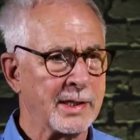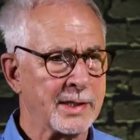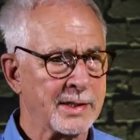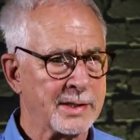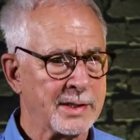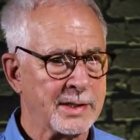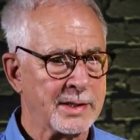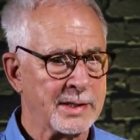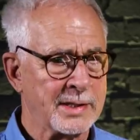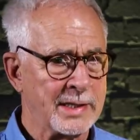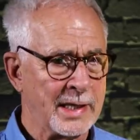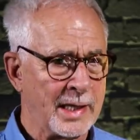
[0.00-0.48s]
to
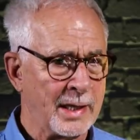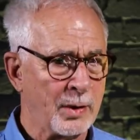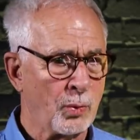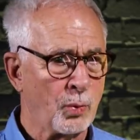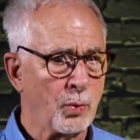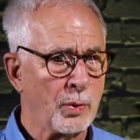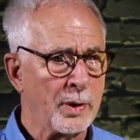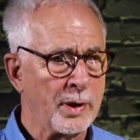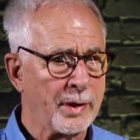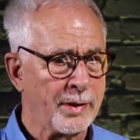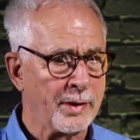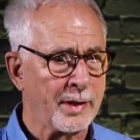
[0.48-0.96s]
stay
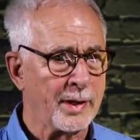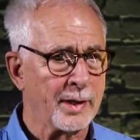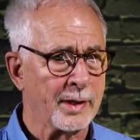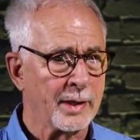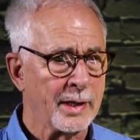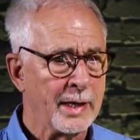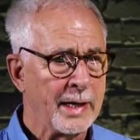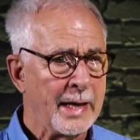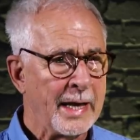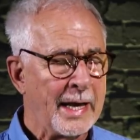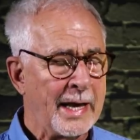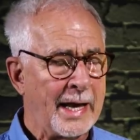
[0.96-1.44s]
with it
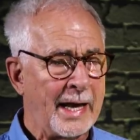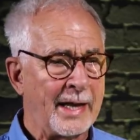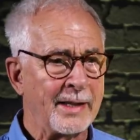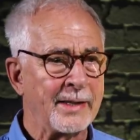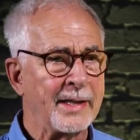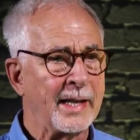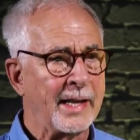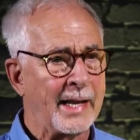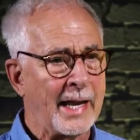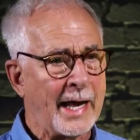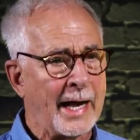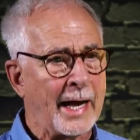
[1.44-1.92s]

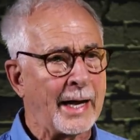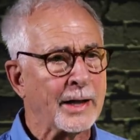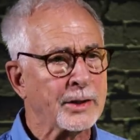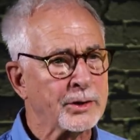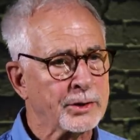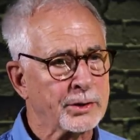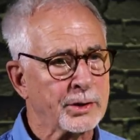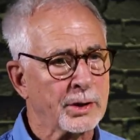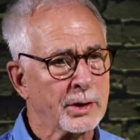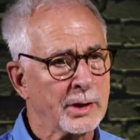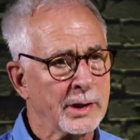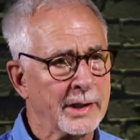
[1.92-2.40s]
and that
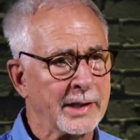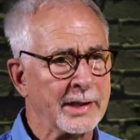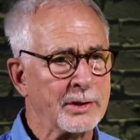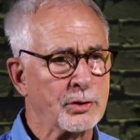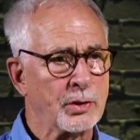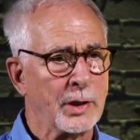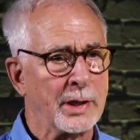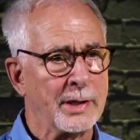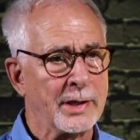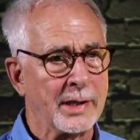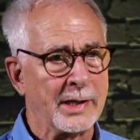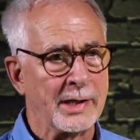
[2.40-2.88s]
actually
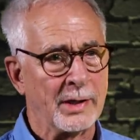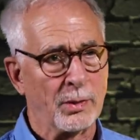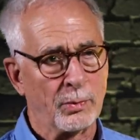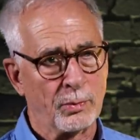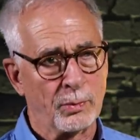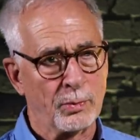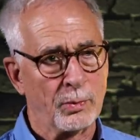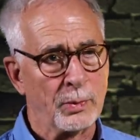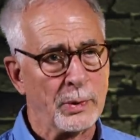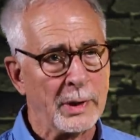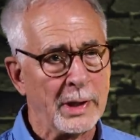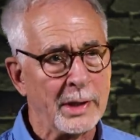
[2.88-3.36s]
trying to get
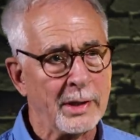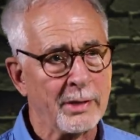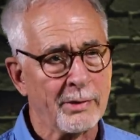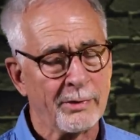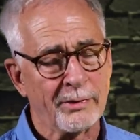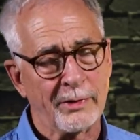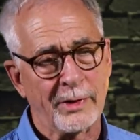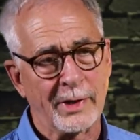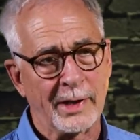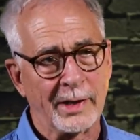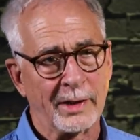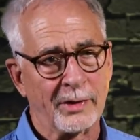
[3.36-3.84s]
rid
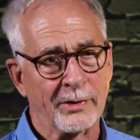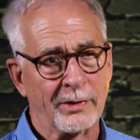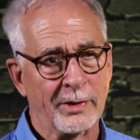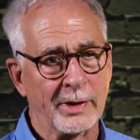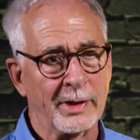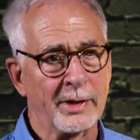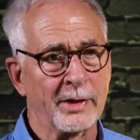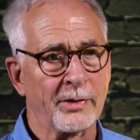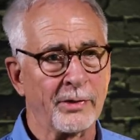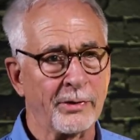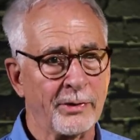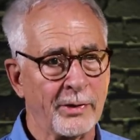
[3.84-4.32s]
of things
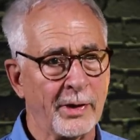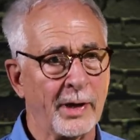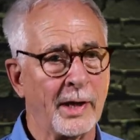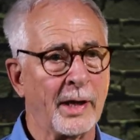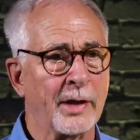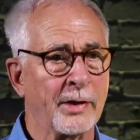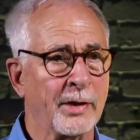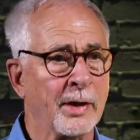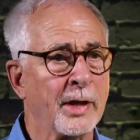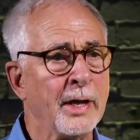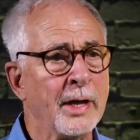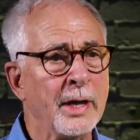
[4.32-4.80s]
is
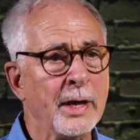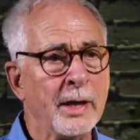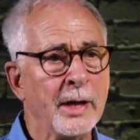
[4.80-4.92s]
a